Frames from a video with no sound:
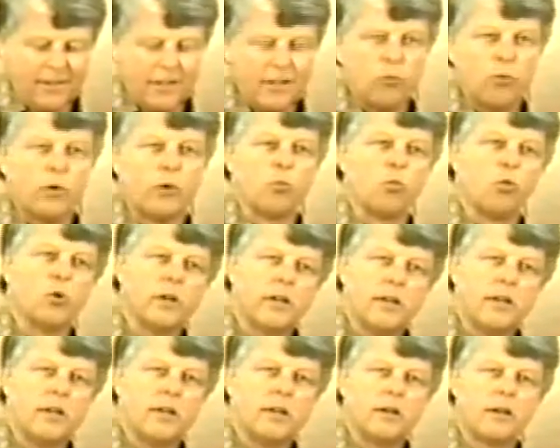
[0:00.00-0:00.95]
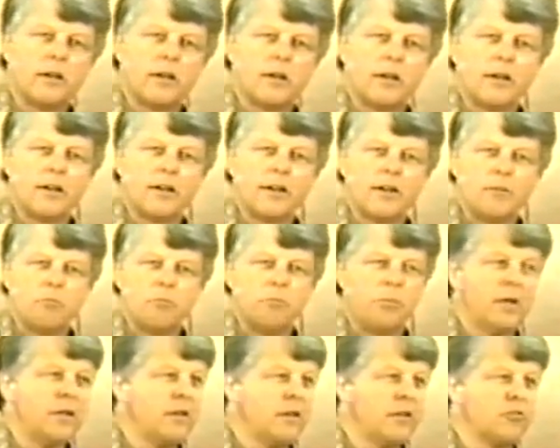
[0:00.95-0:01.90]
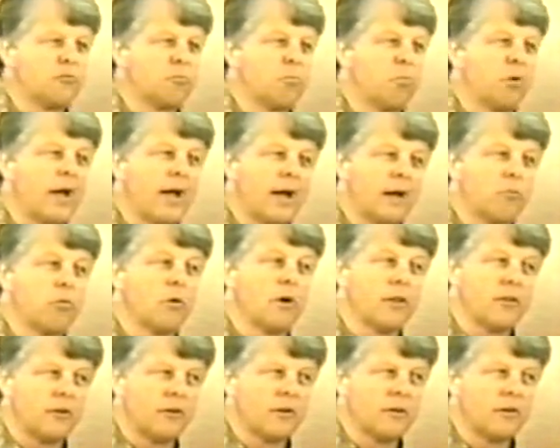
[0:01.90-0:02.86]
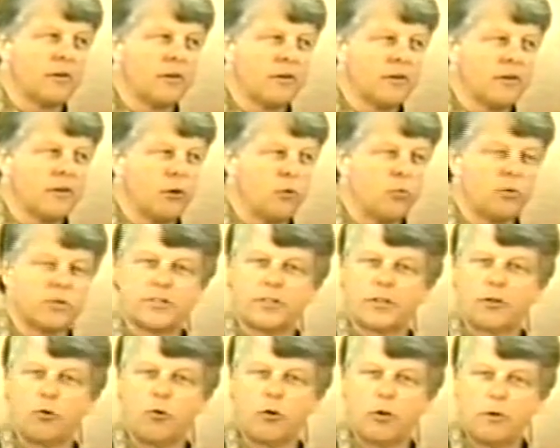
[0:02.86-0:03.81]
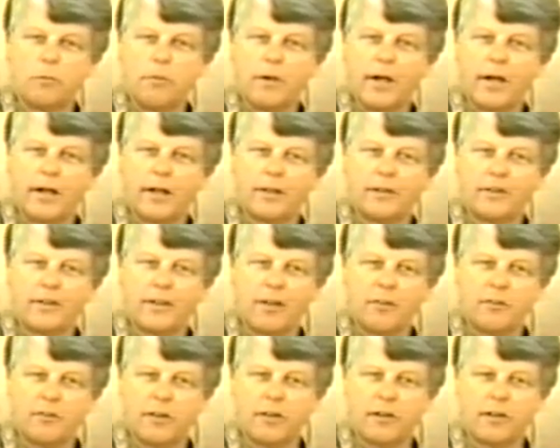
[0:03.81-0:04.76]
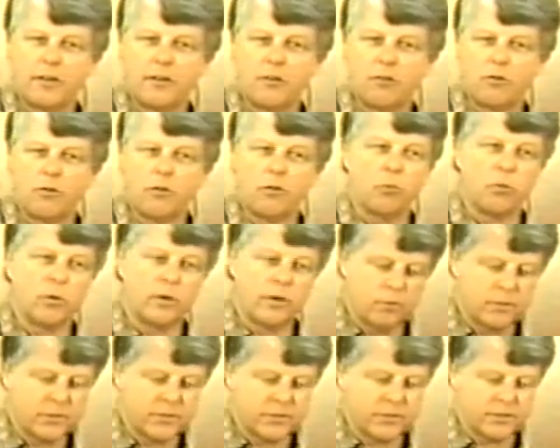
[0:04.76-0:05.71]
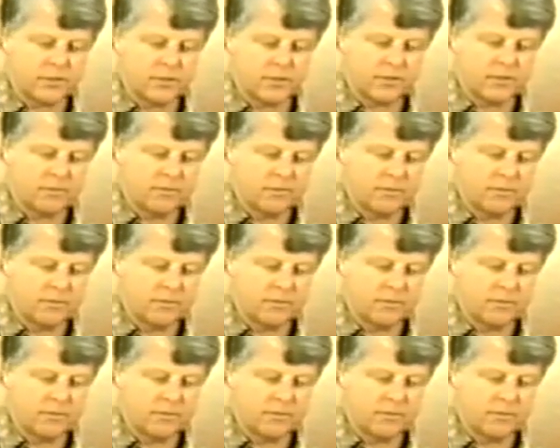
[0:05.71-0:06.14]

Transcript: When Woody beat his black brother, who was the quarterback and the athletic hero, and Woody was just a